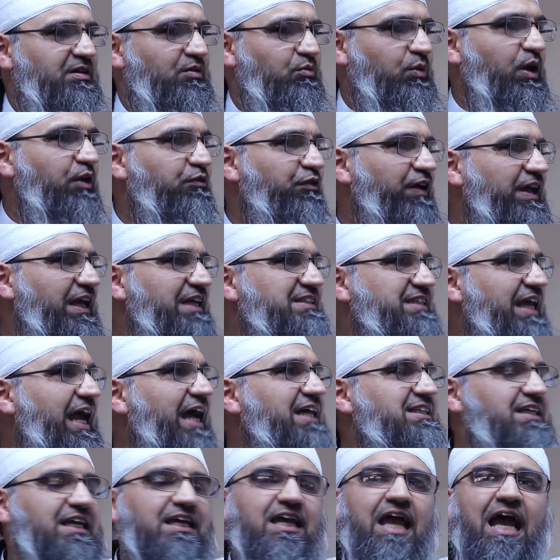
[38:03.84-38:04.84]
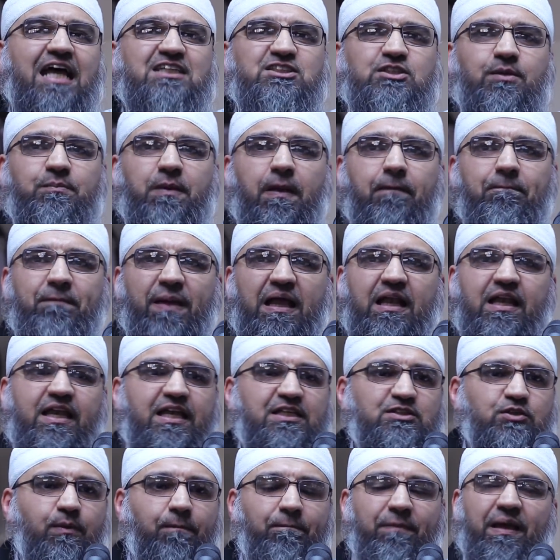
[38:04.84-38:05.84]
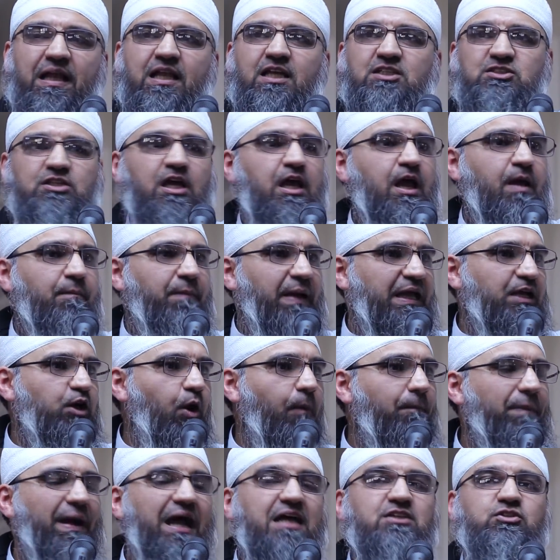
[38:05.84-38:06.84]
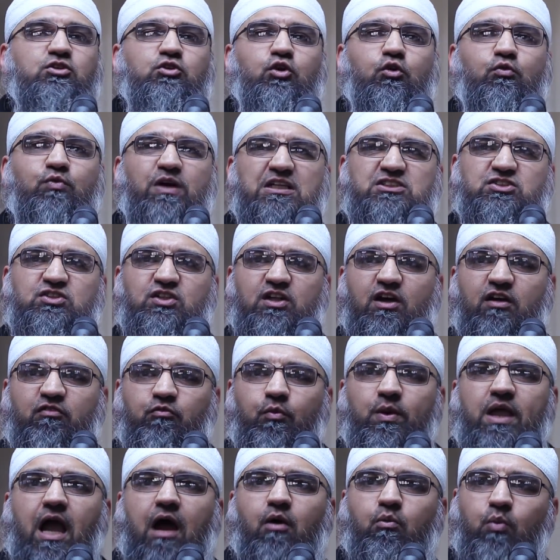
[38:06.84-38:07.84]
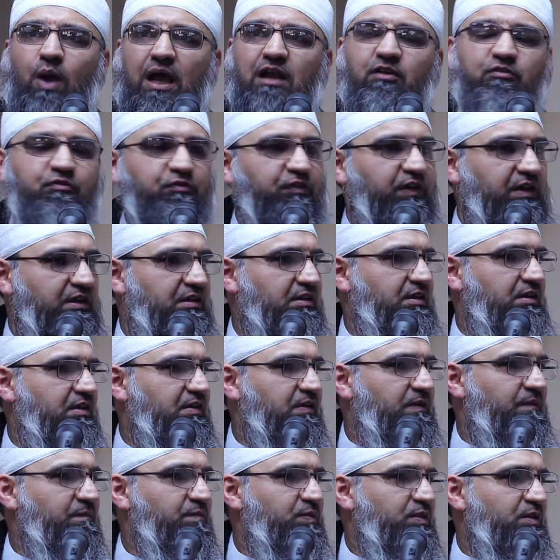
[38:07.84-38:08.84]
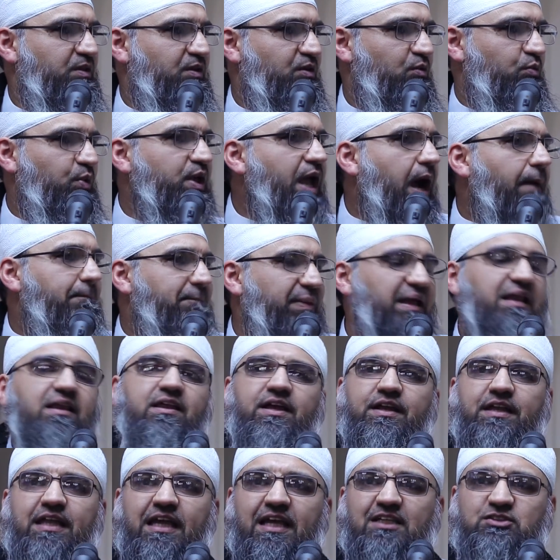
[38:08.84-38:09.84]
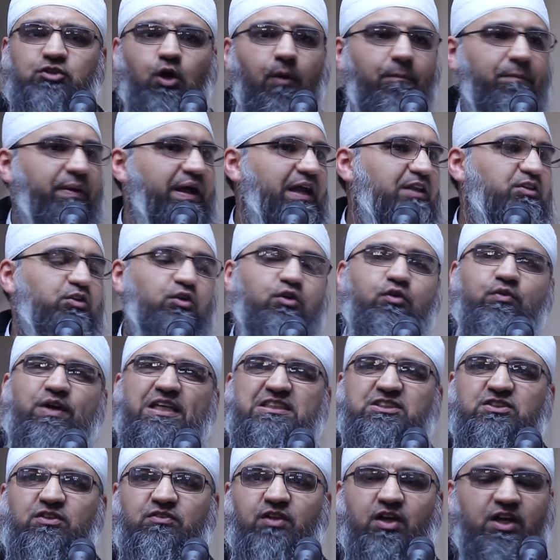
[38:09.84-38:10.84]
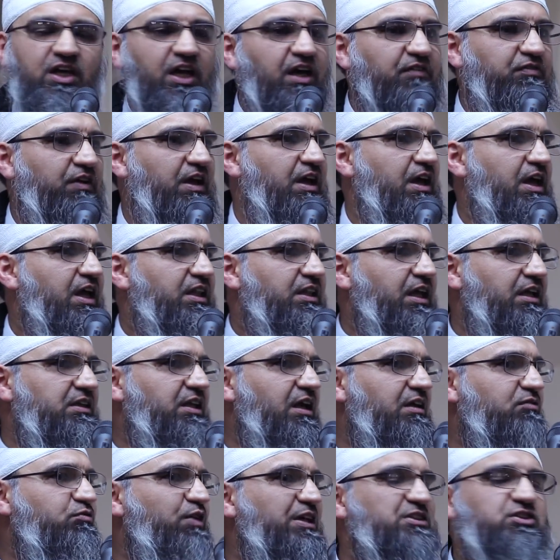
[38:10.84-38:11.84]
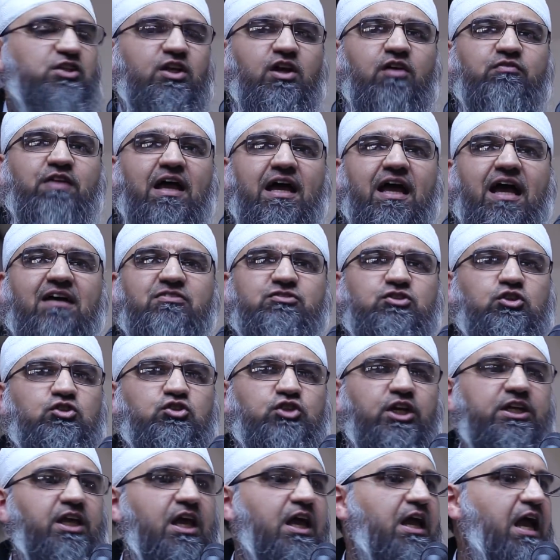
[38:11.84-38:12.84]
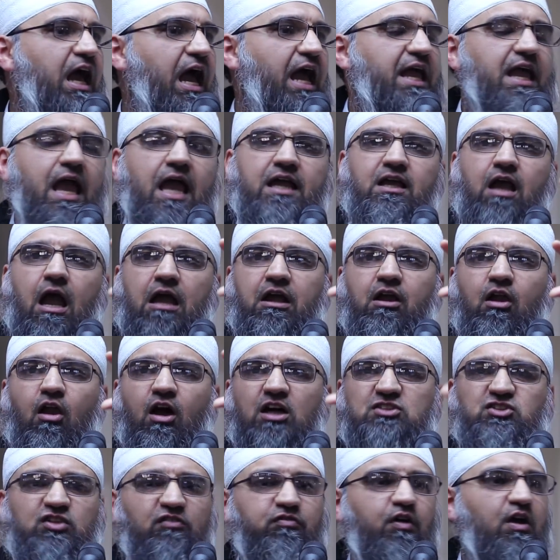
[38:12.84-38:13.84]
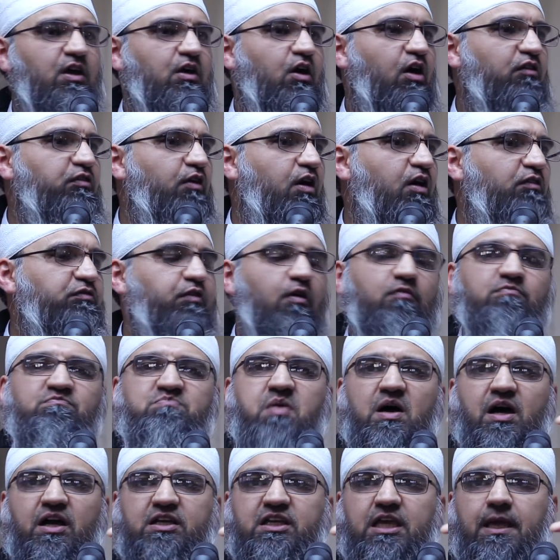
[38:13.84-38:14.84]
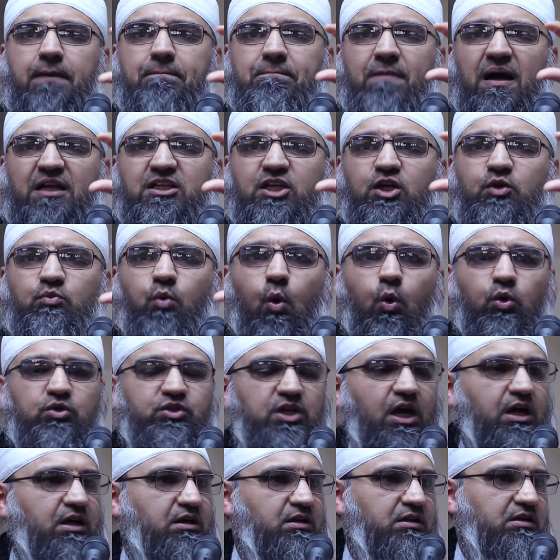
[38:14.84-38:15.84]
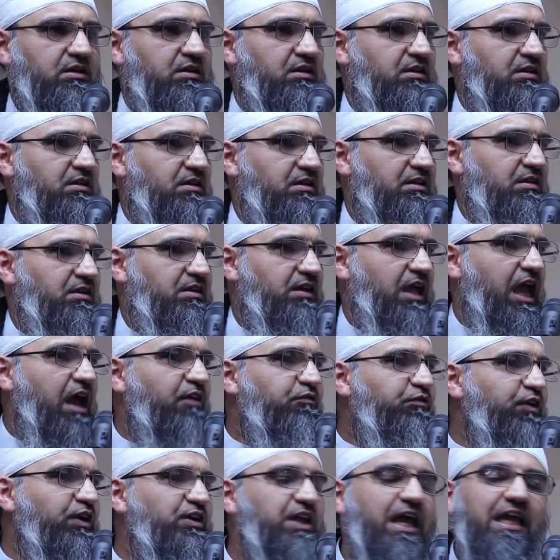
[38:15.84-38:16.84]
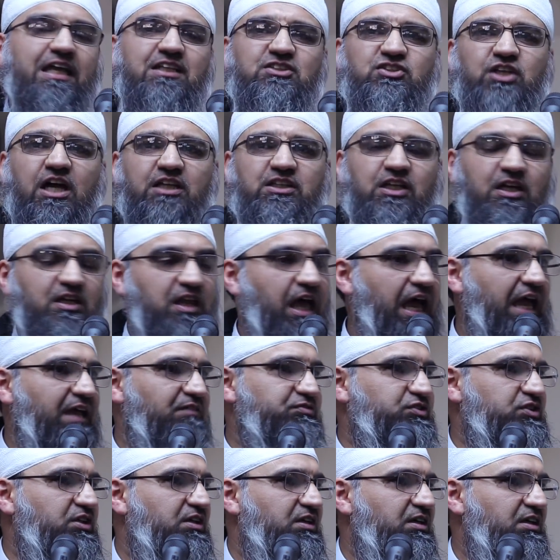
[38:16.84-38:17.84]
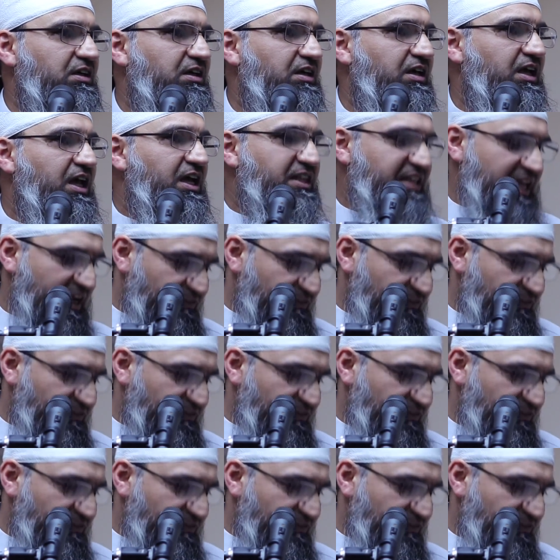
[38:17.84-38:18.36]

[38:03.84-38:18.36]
We think it has to be billions of billions, but in comparison to the rest of the earth, we are wealthy. We are billionaires compared to the rest of the earth. The rest of the earth that has to drink a glass of murky, muddy water every day inside their lives. They